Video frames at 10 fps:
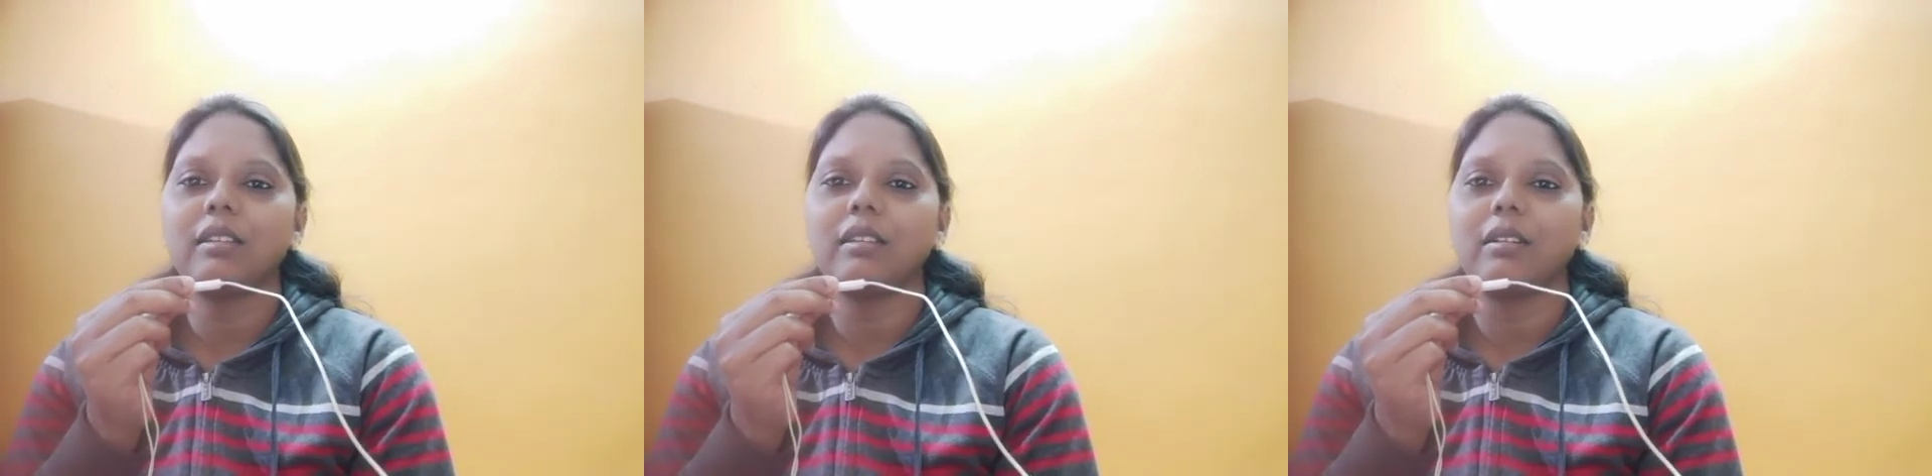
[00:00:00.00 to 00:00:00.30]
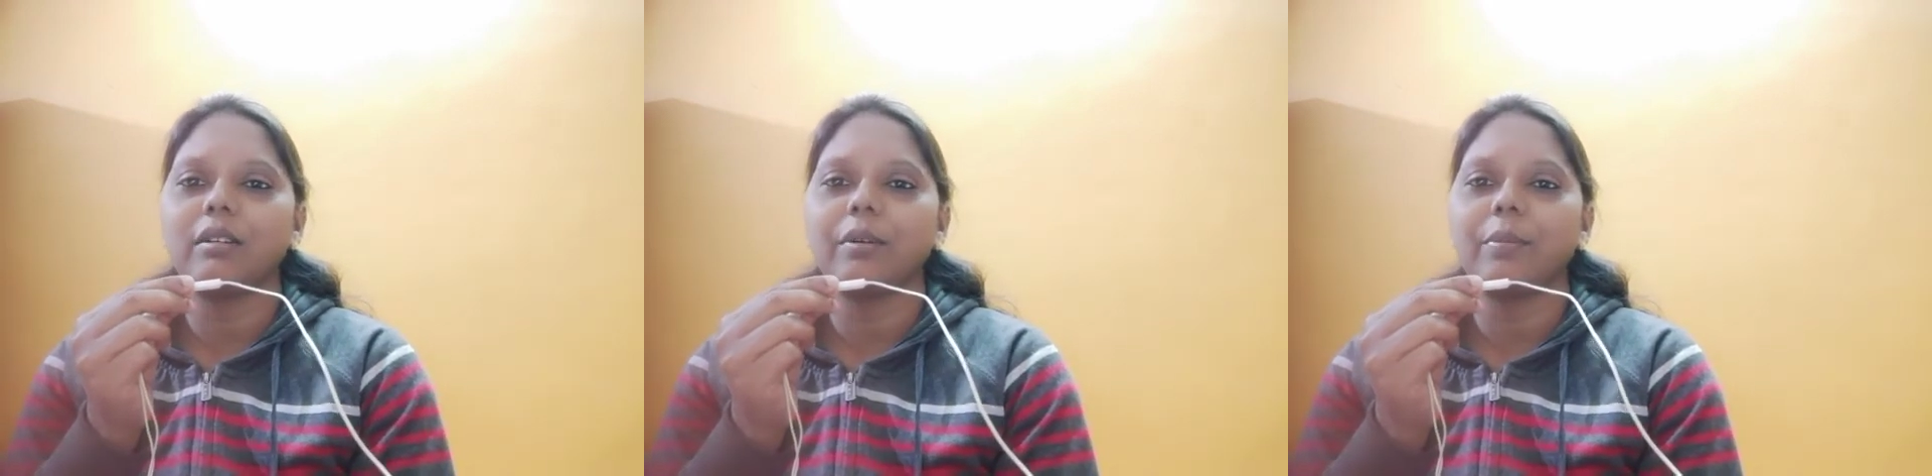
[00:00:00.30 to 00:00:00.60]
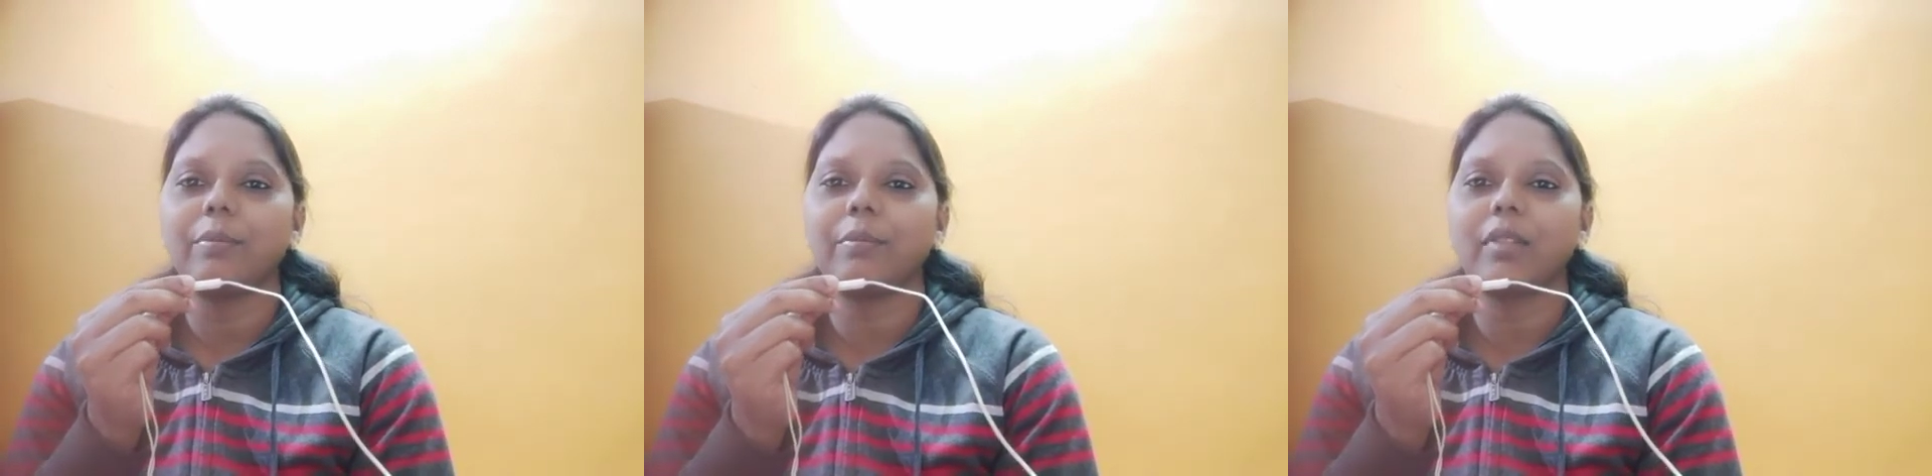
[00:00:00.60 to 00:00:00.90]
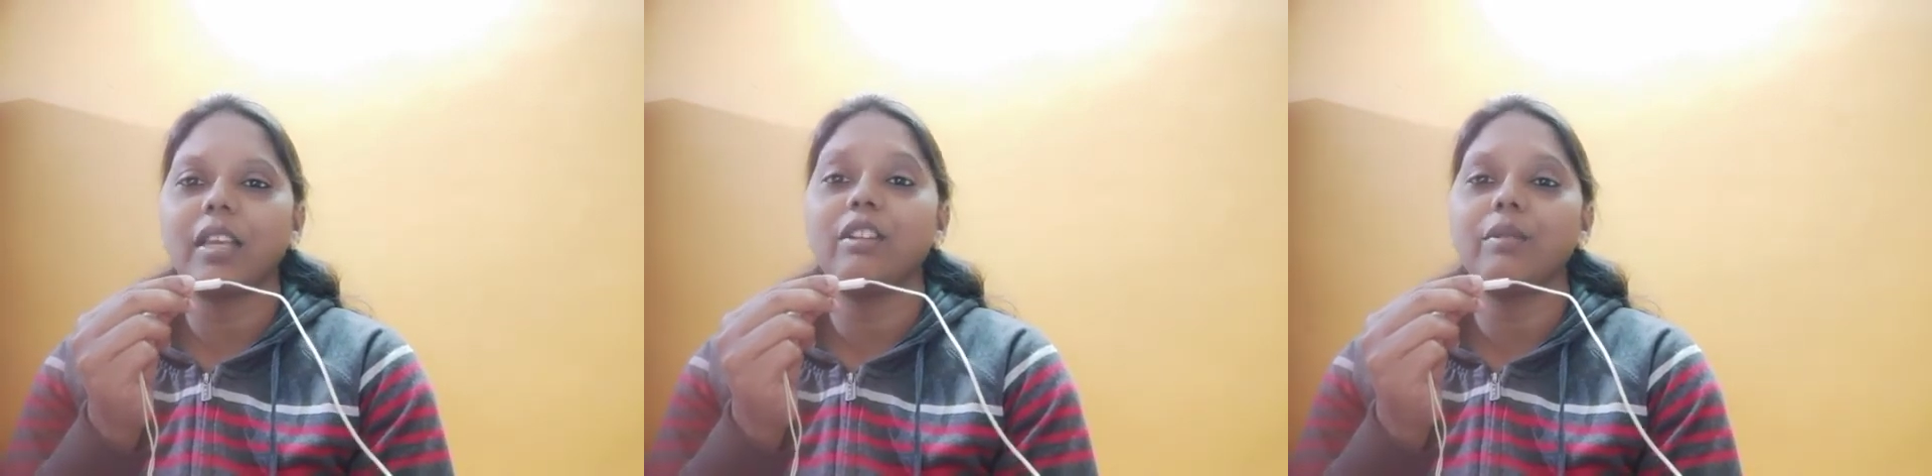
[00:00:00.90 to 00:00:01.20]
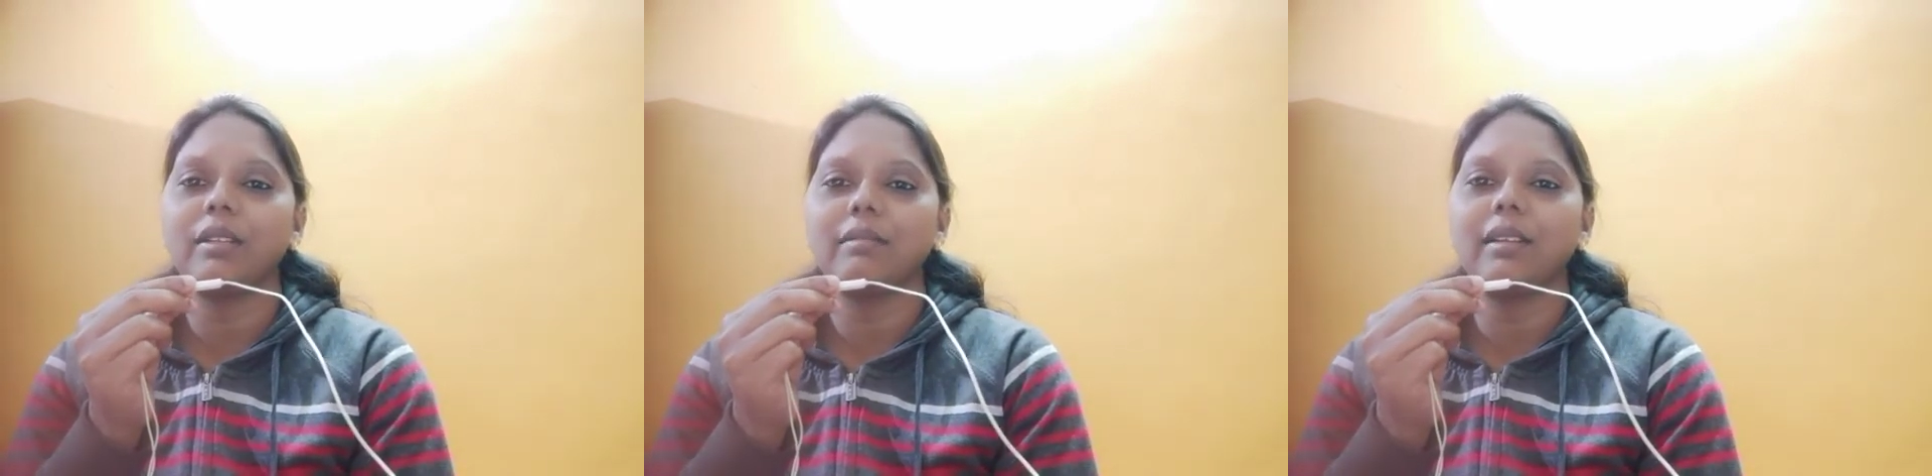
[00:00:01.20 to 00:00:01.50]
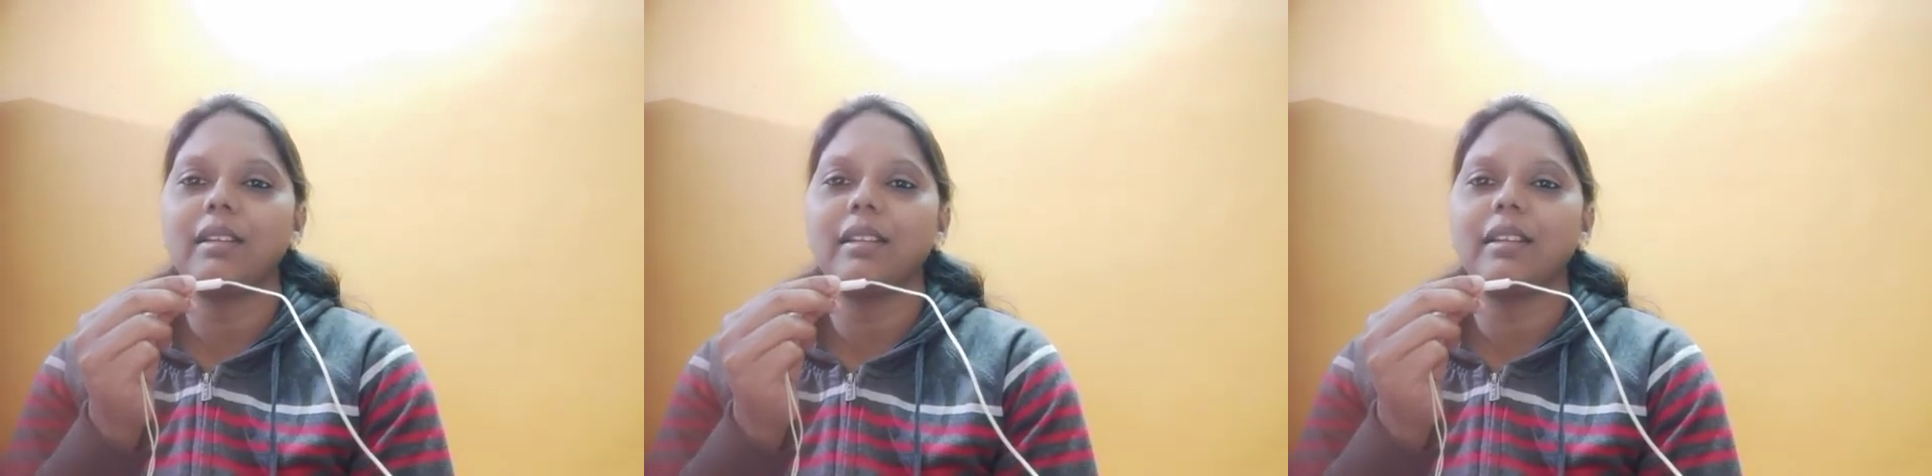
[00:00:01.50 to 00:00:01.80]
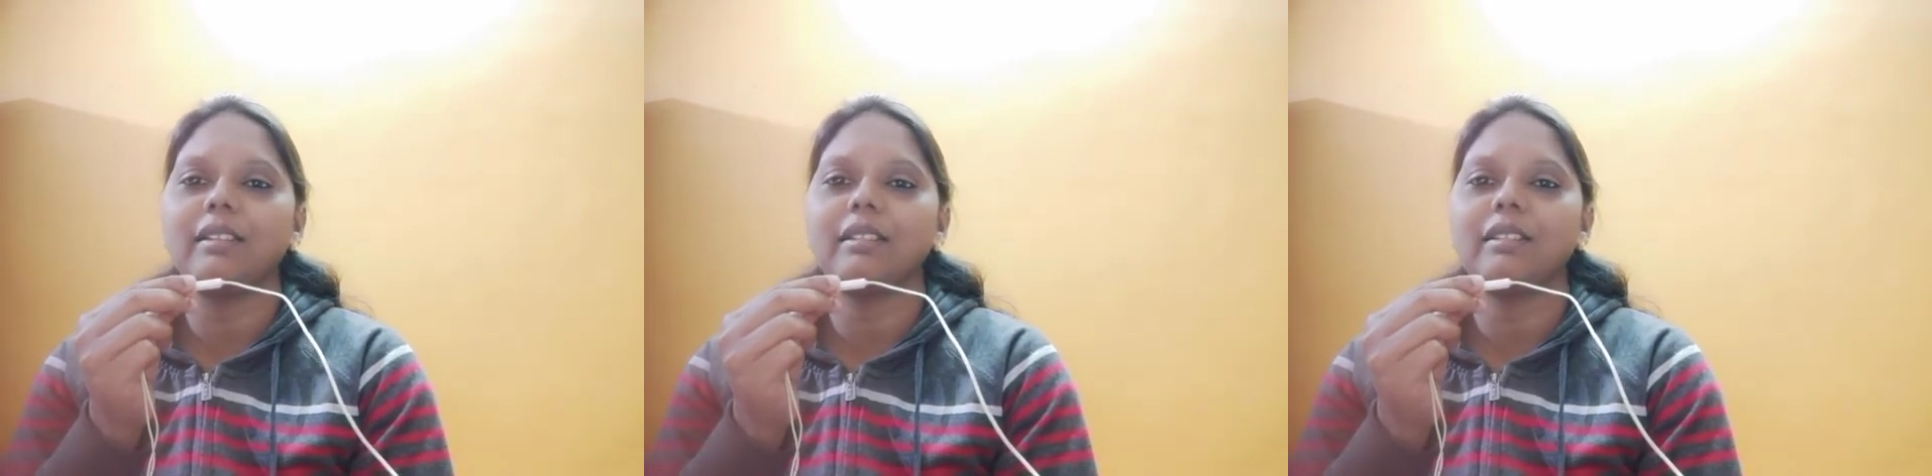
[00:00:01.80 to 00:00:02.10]
innovatively?
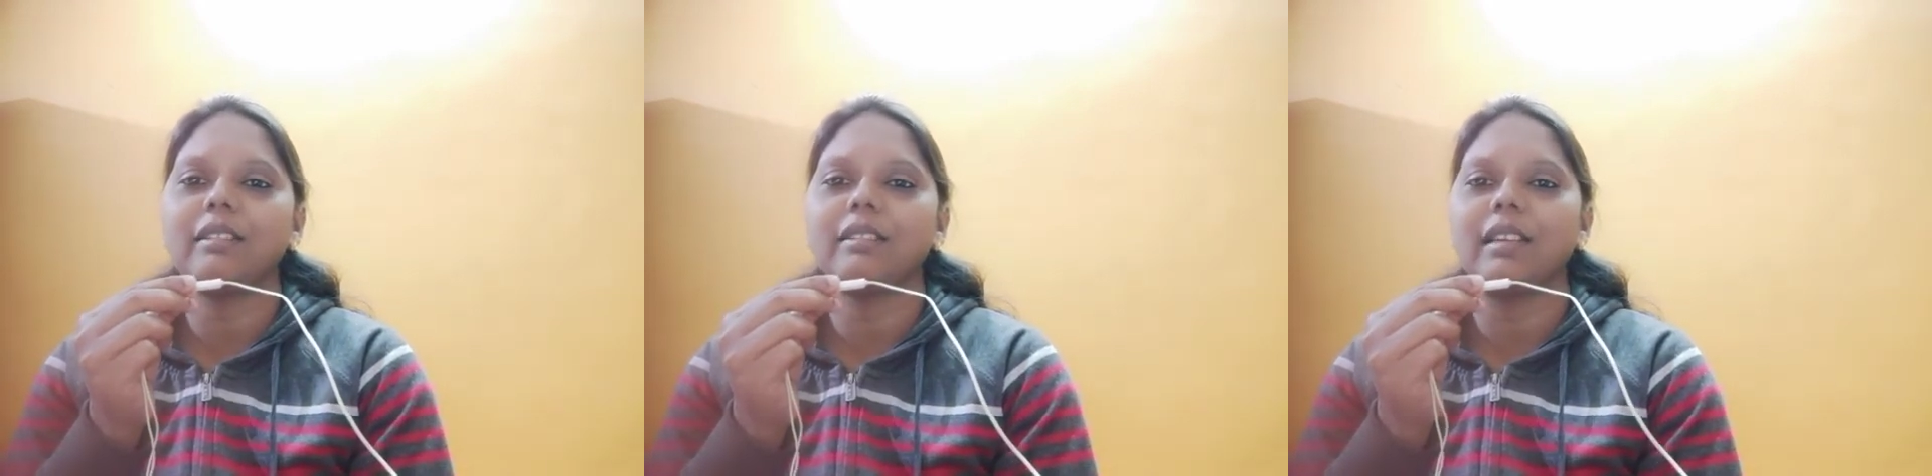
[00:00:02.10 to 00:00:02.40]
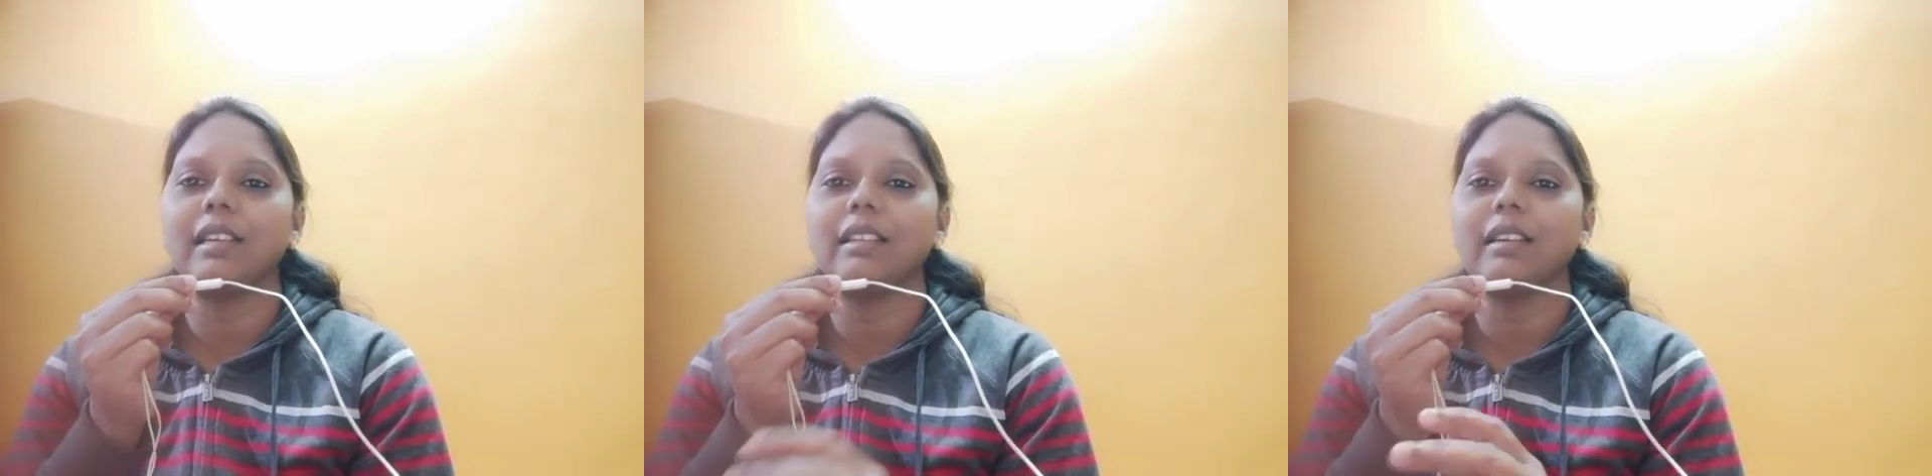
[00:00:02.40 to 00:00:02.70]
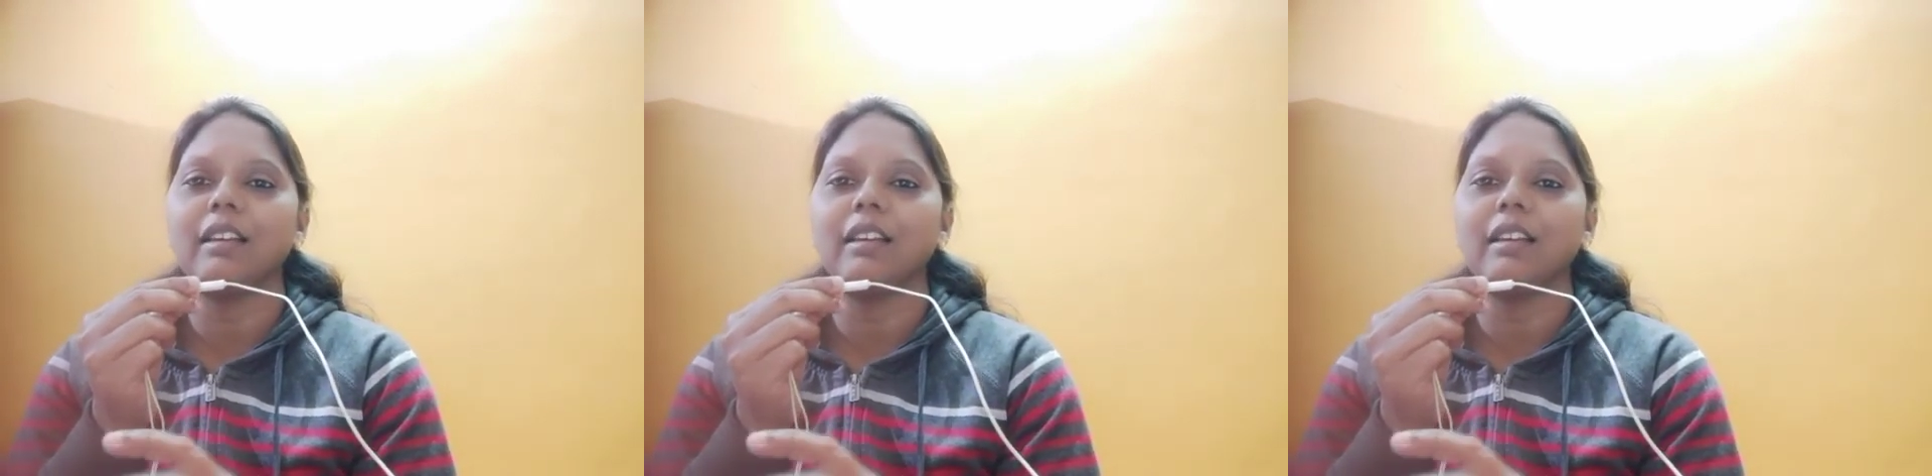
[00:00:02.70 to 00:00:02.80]
Let us see in the